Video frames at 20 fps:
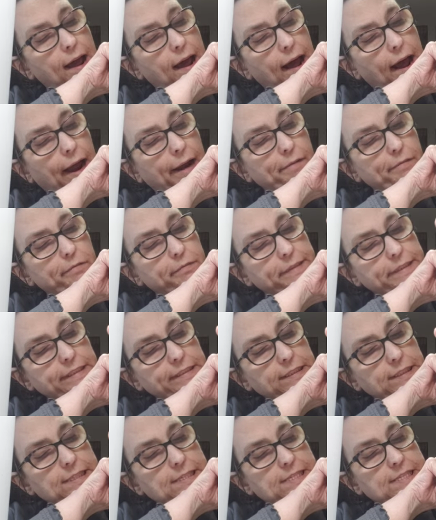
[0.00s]
I
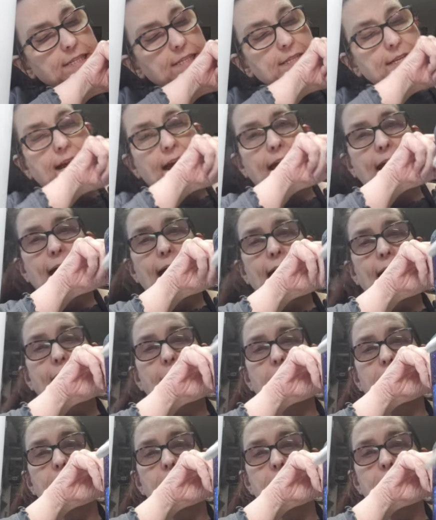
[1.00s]
really didn't
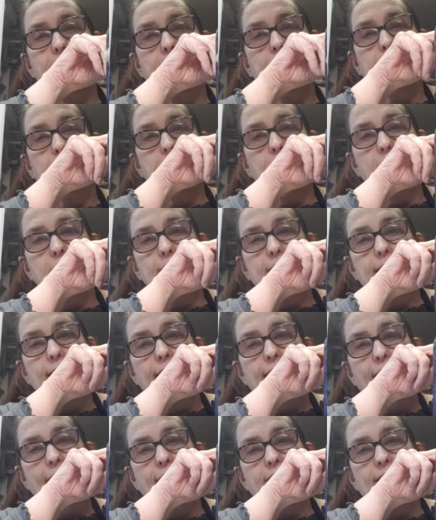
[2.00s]
have the ability to
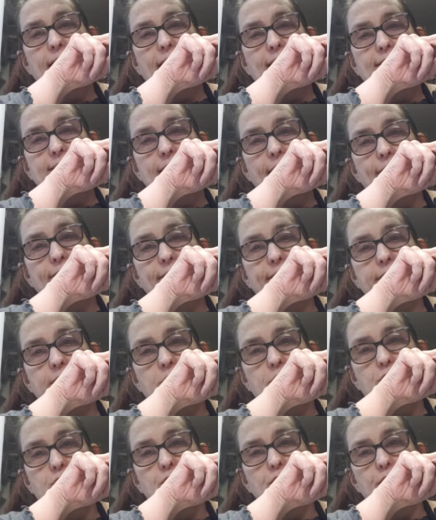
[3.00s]
have that
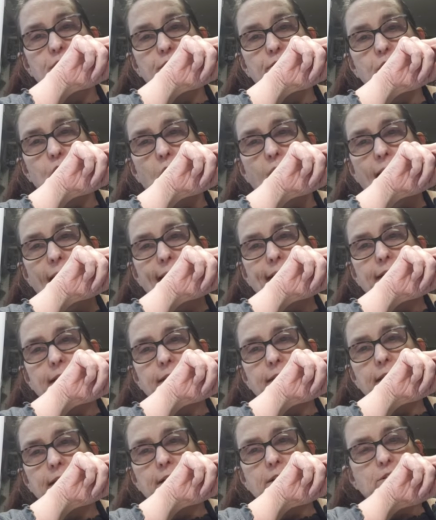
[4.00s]
definition of line
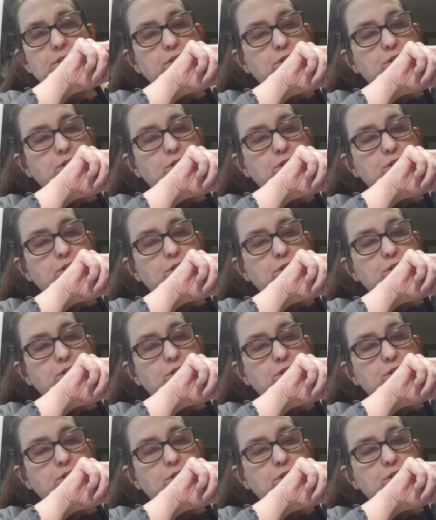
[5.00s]
in there.